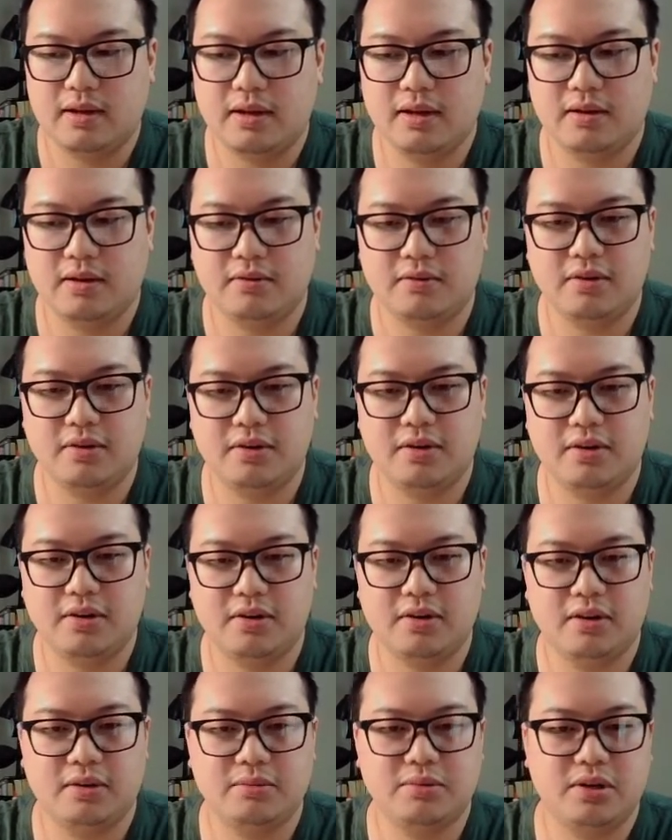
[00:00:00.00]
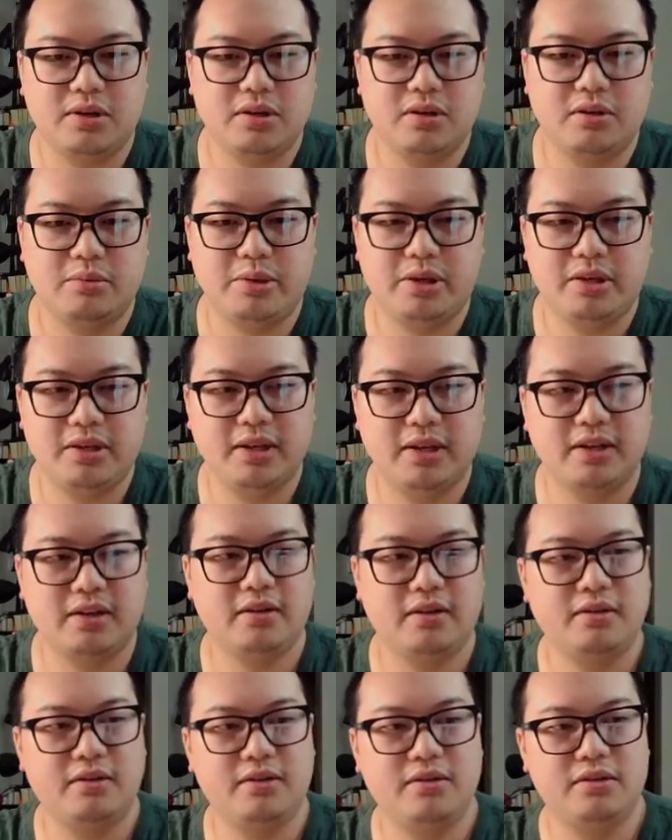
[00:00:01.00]
where I'm talking about, like,
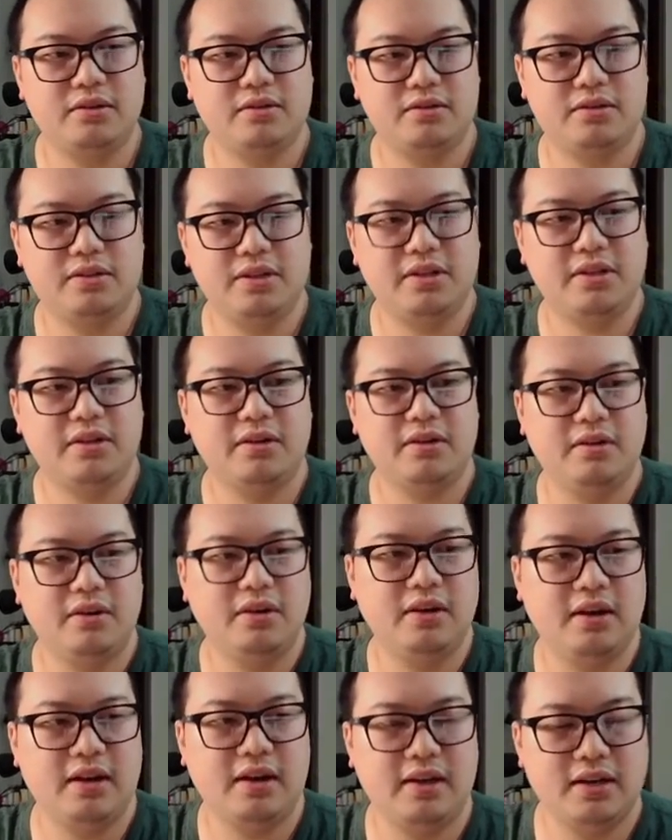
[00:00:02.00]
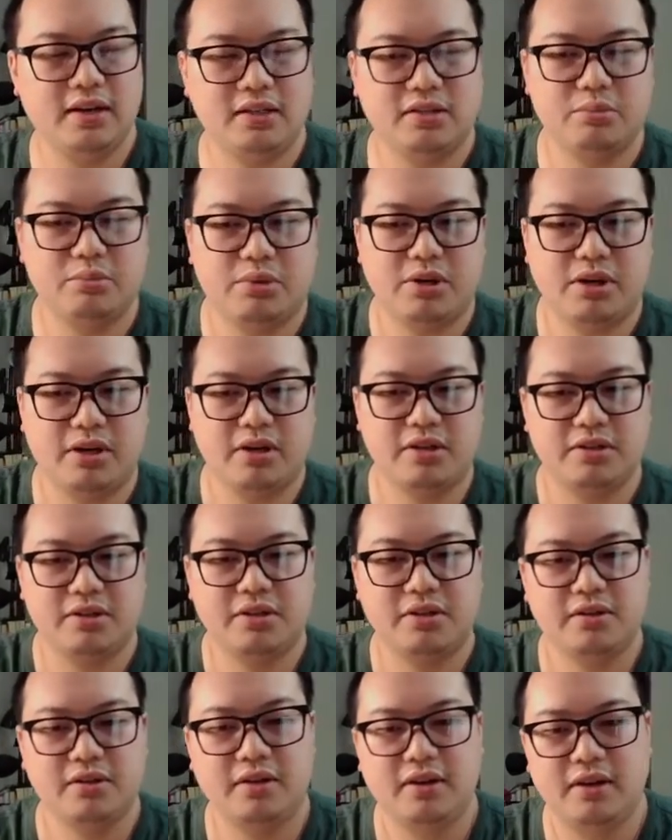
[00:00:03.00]
you can see here, I got some products
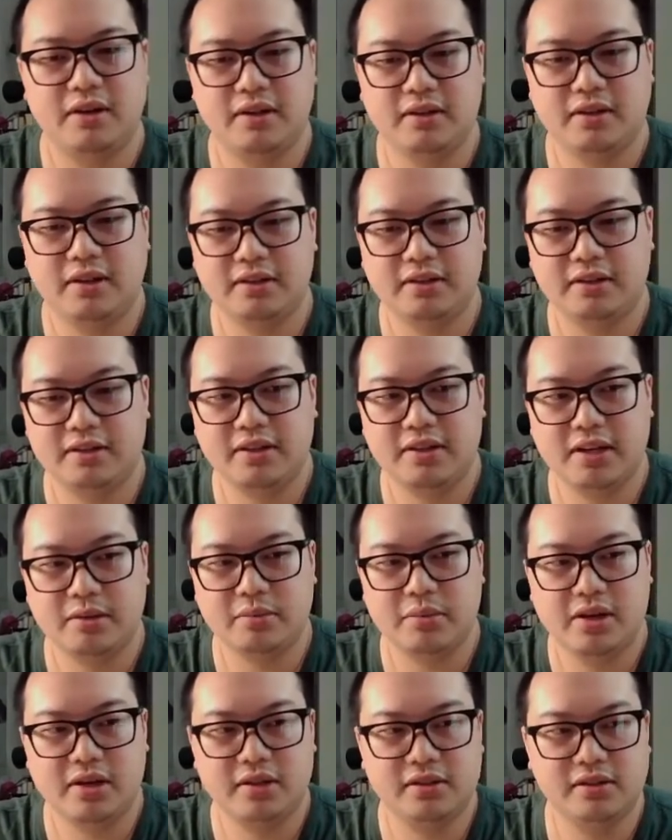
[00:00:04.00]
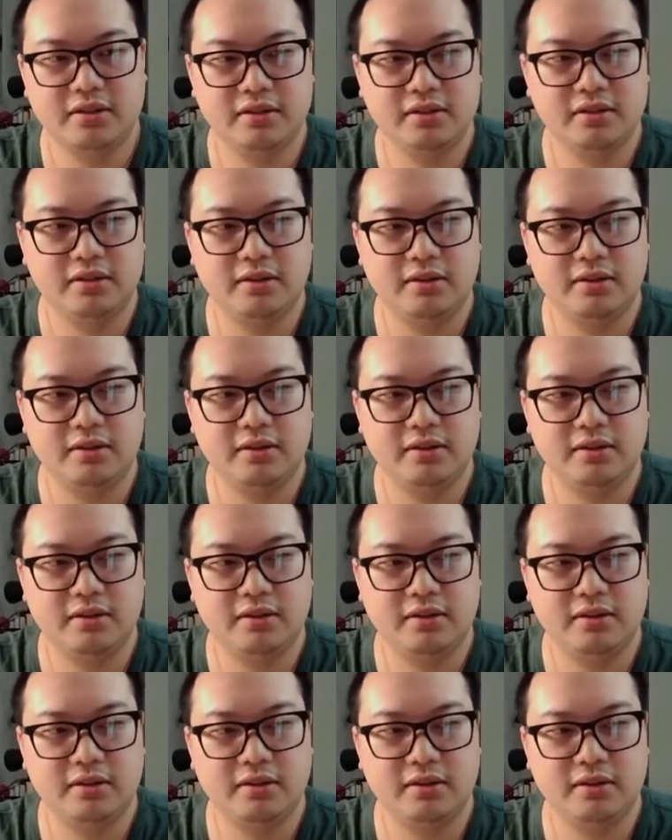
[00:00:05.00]
here, like the deck boxes,